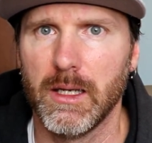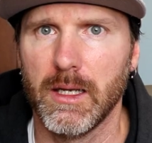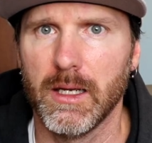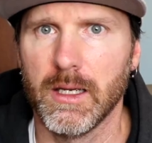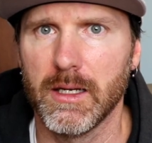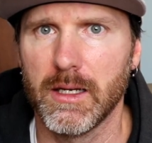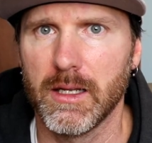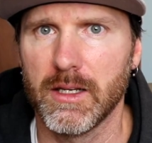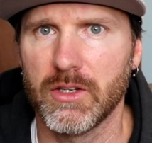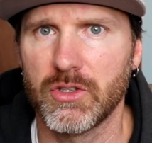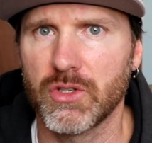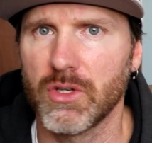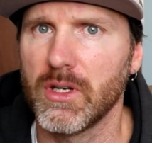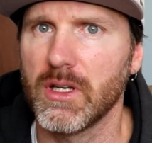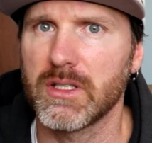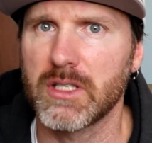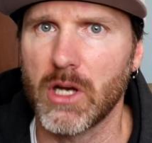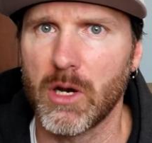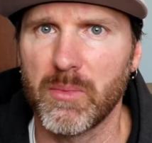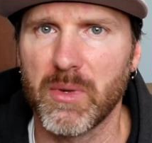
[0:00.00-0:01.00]
and it sure
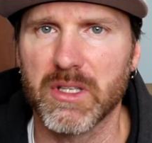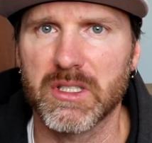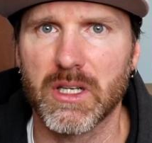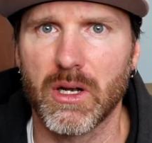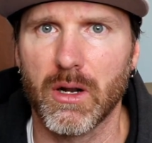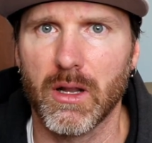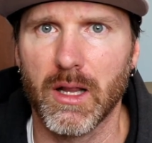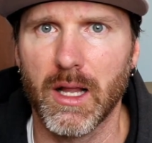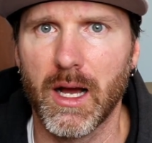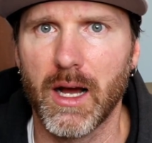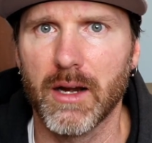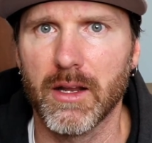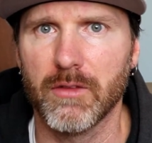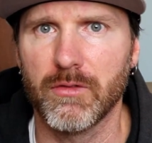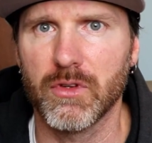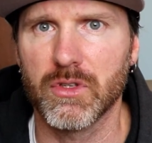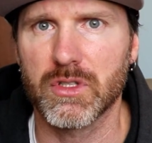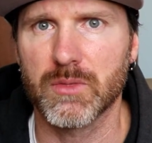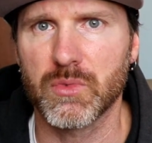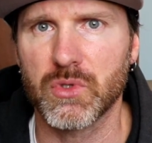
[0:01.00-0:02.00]
does help us out a lot
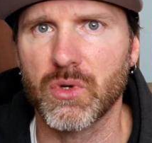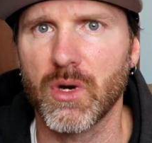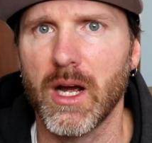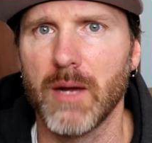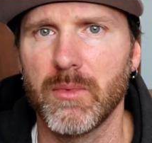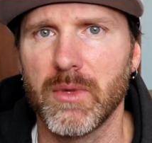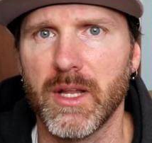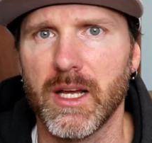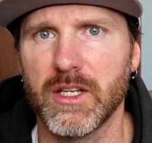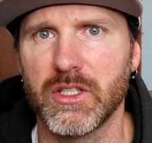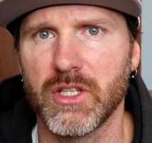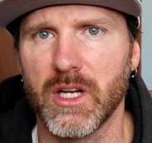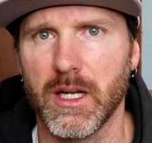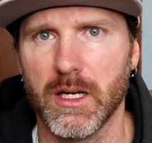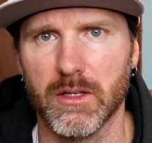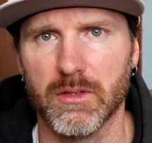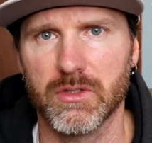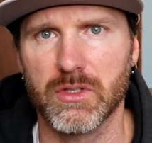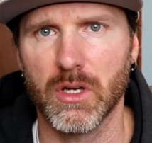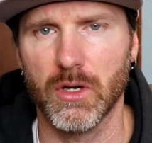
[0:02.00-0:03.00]
if you subscribe to that
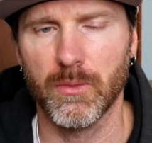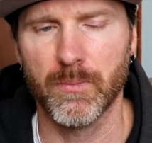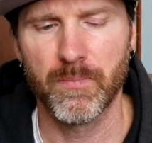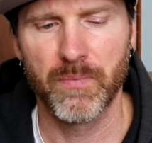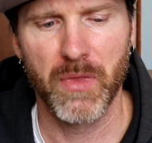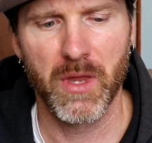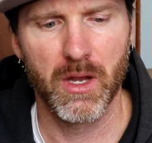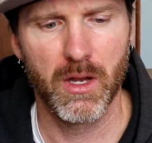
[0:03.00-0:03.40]
channel. So